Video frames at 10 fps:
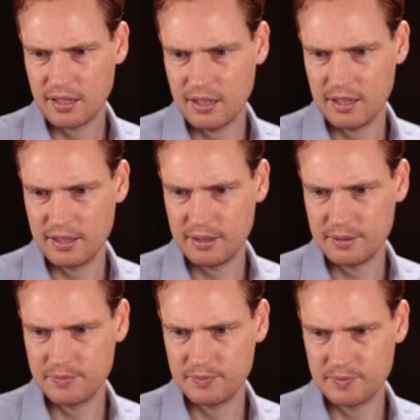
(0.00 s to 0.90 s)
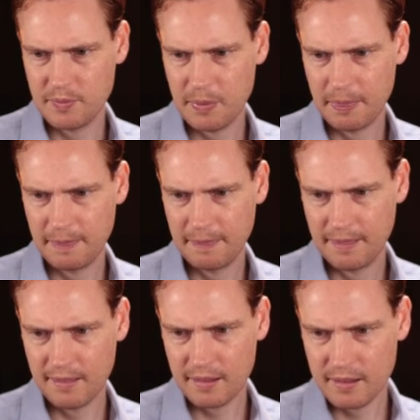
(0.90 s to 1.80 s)
we're
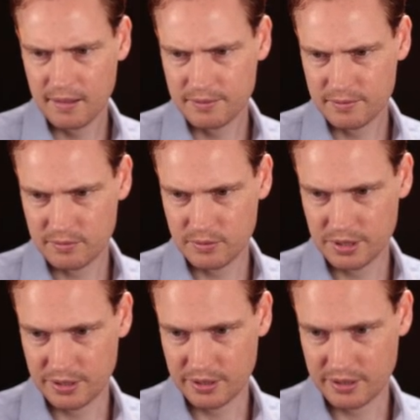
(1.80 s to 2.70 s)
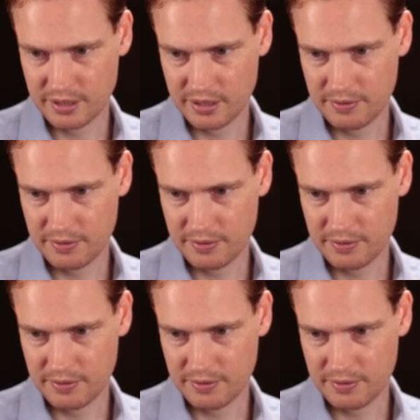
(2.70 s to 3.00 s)
using